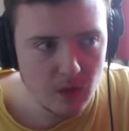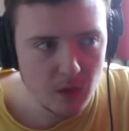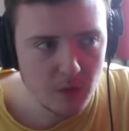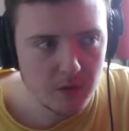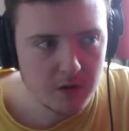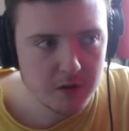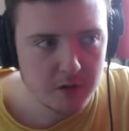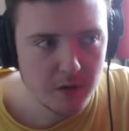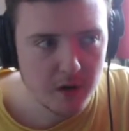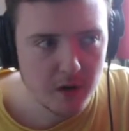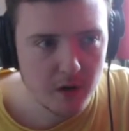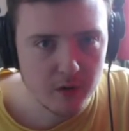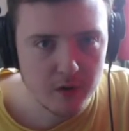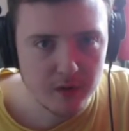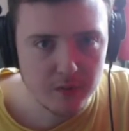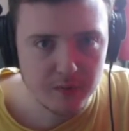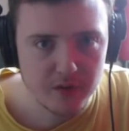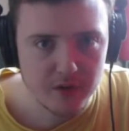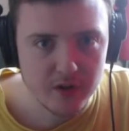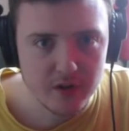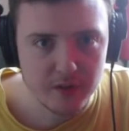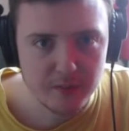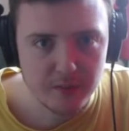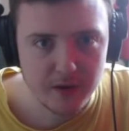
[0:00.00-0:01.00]
which my older
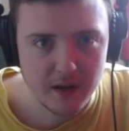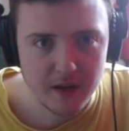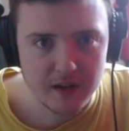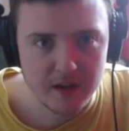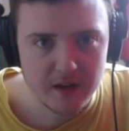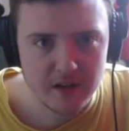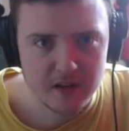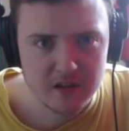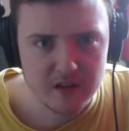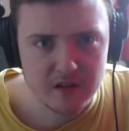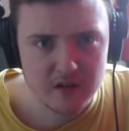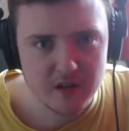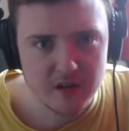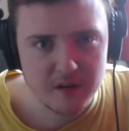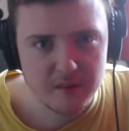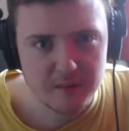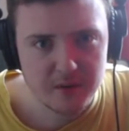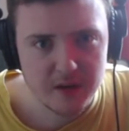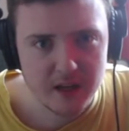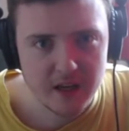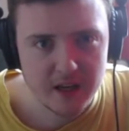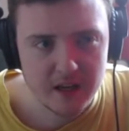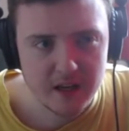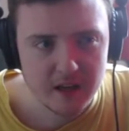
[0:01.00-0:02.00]
brother played, and I saw him
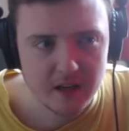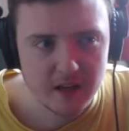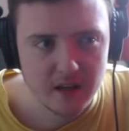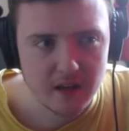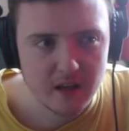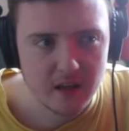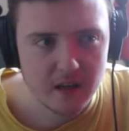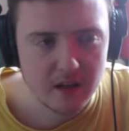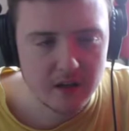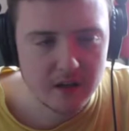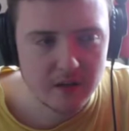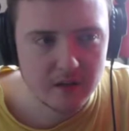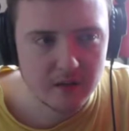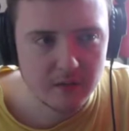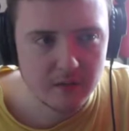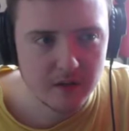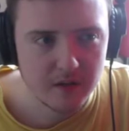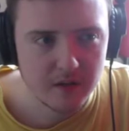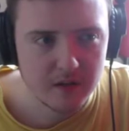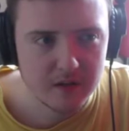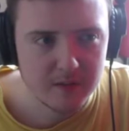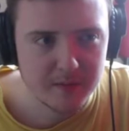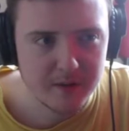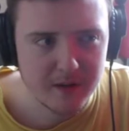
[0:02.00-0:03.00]
play. And
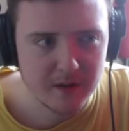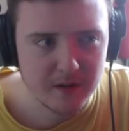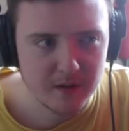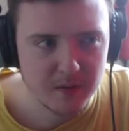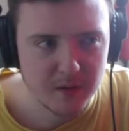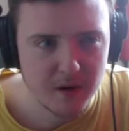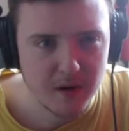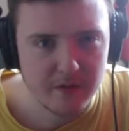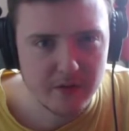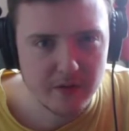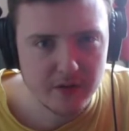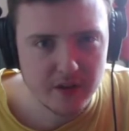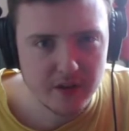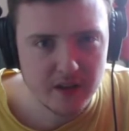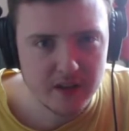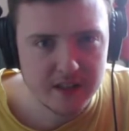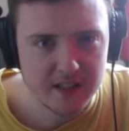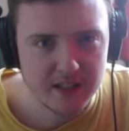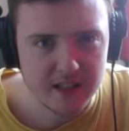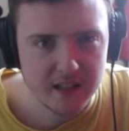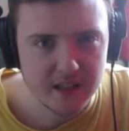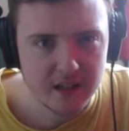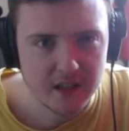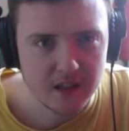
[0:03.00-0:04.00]
when I was about 12 or
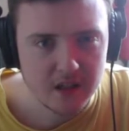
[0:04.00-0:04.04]
13,